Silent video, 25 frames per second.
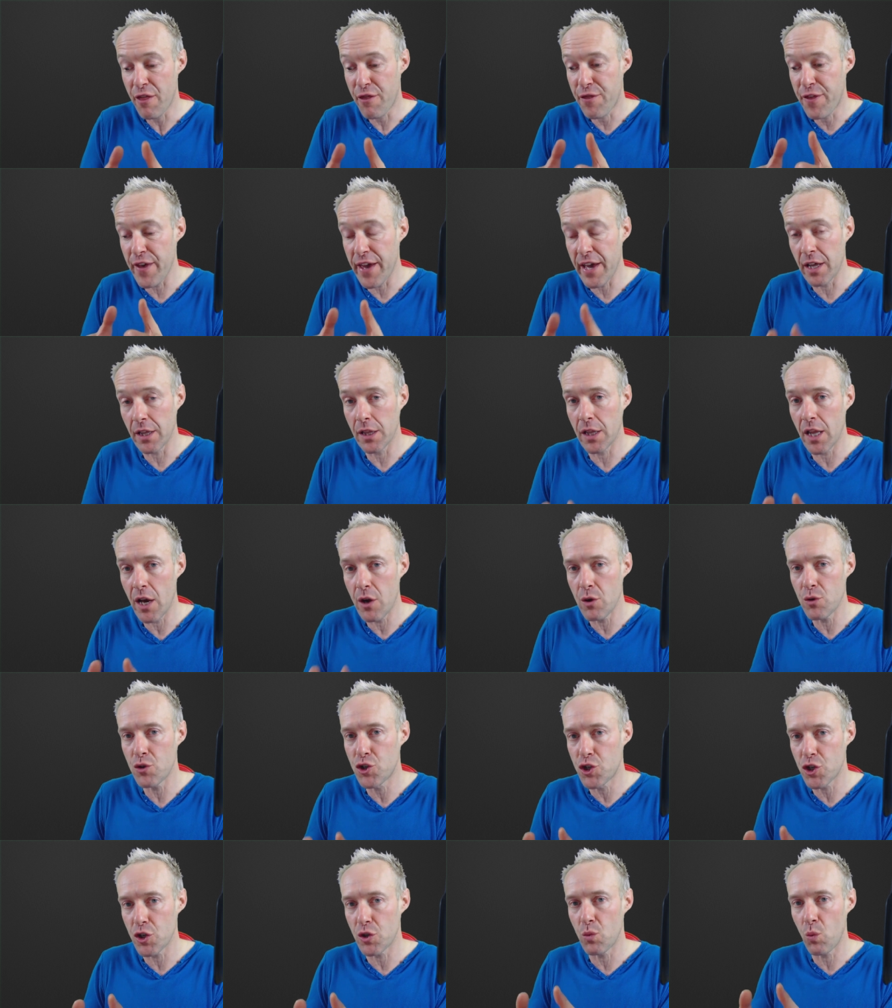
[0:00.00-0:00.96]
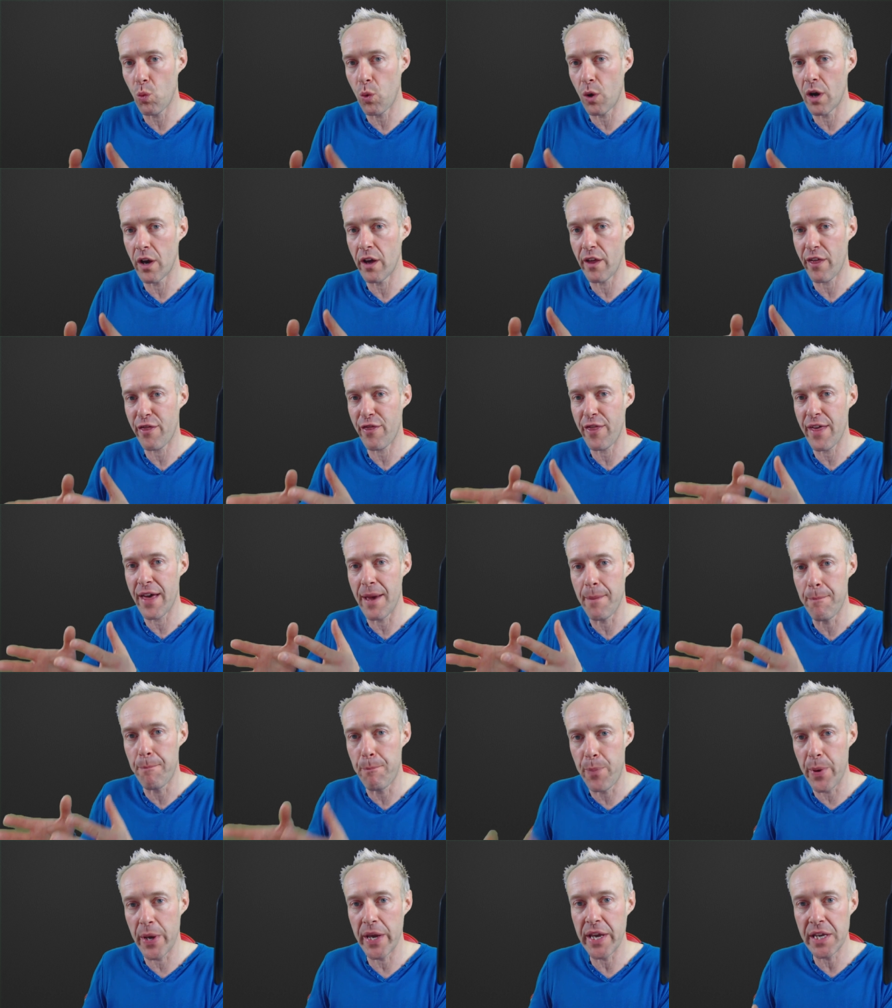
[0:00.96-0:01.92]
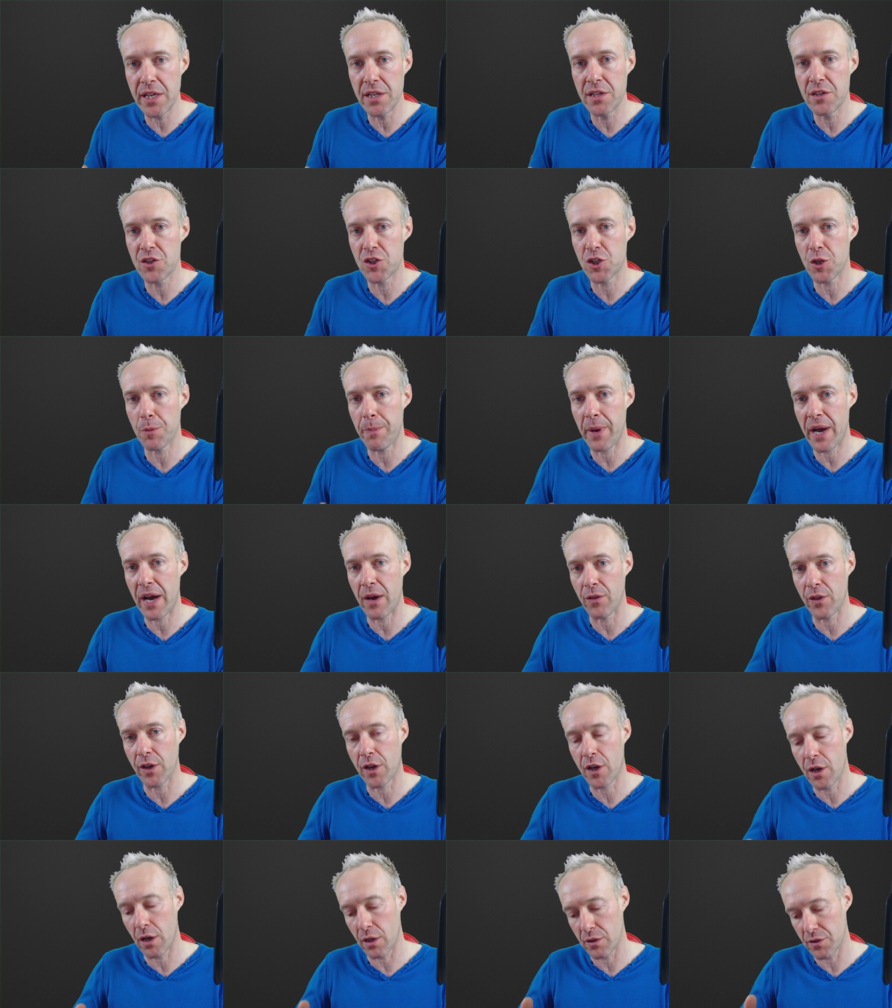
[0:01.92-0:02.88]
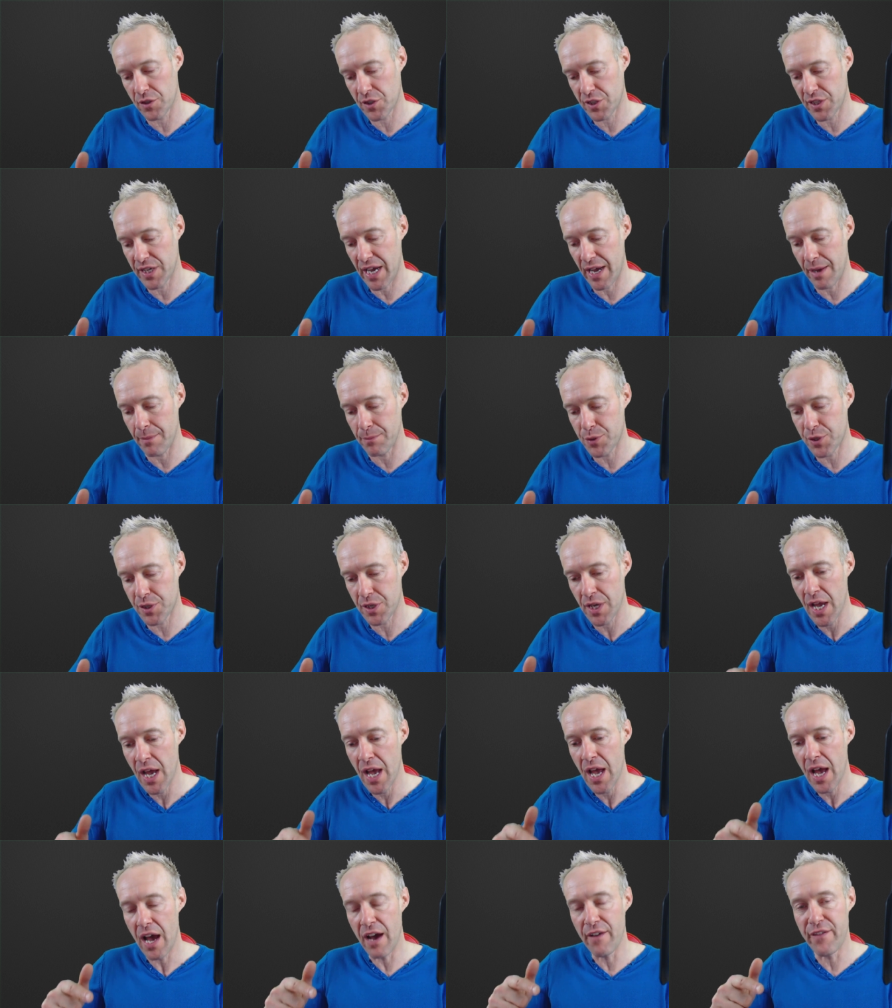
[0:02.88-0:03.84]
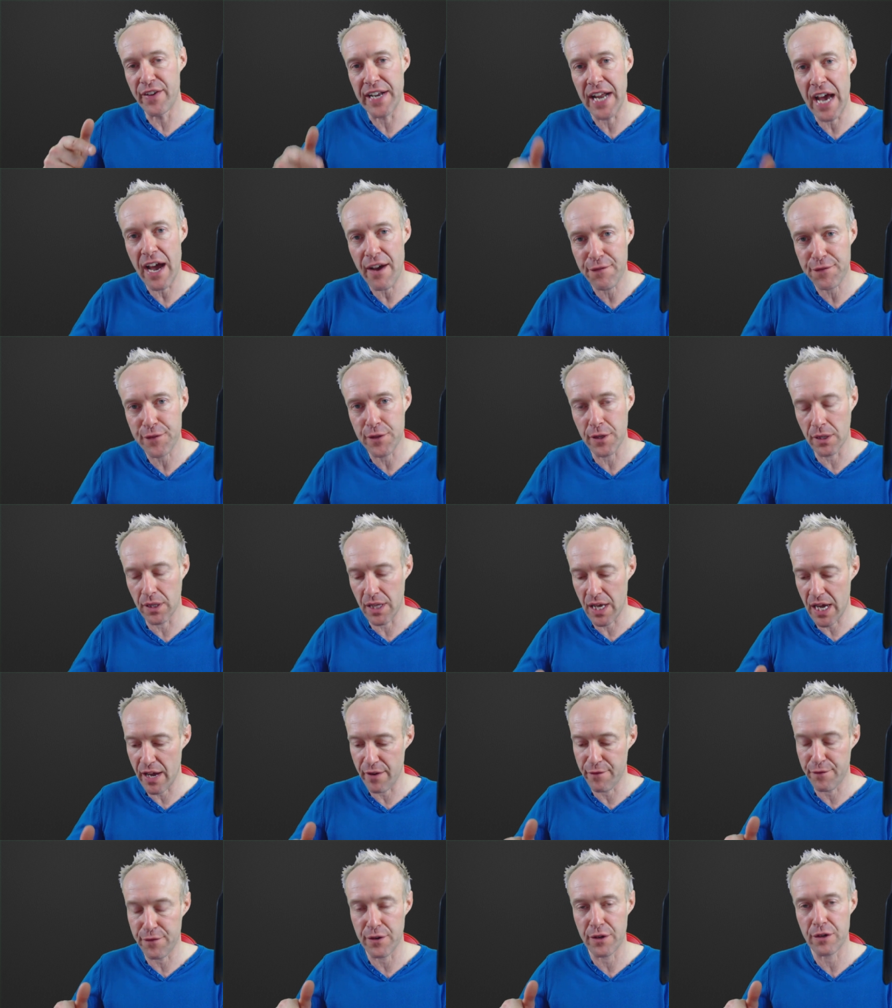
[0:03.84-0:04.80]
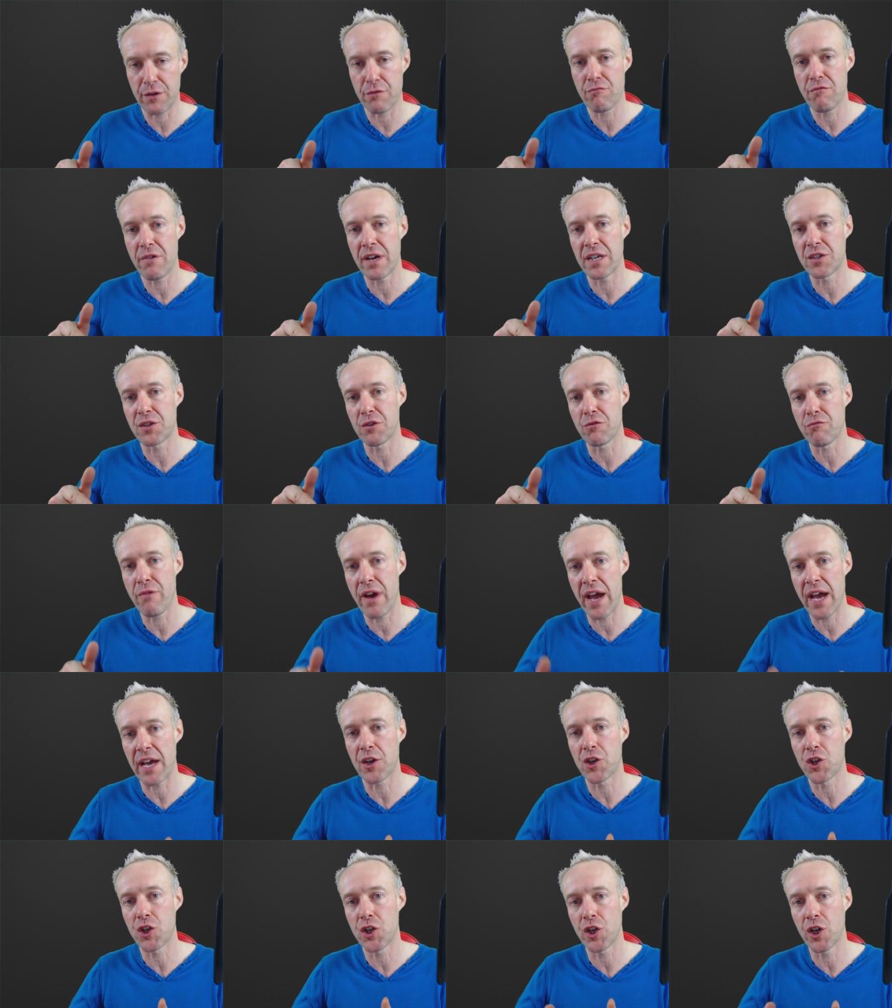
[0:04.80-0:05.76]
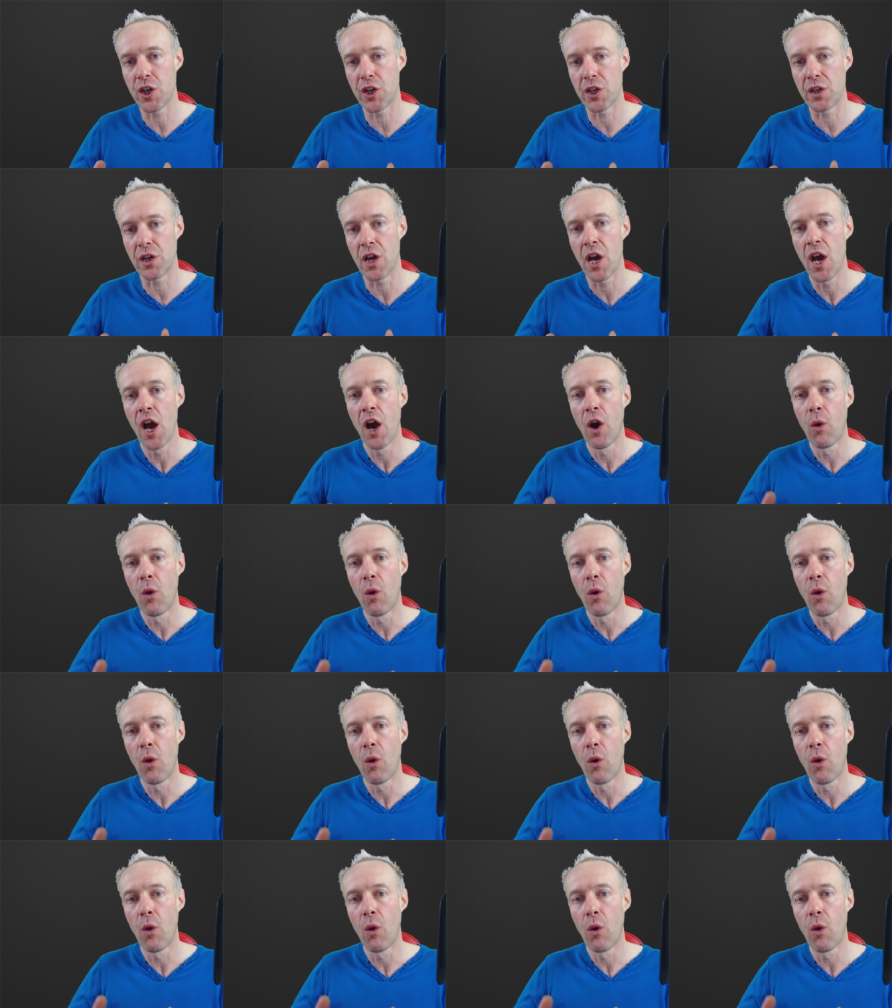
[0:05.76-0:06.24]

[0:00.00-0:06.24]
theologian worth their beans about the concepts of an afterlife and a resurrection,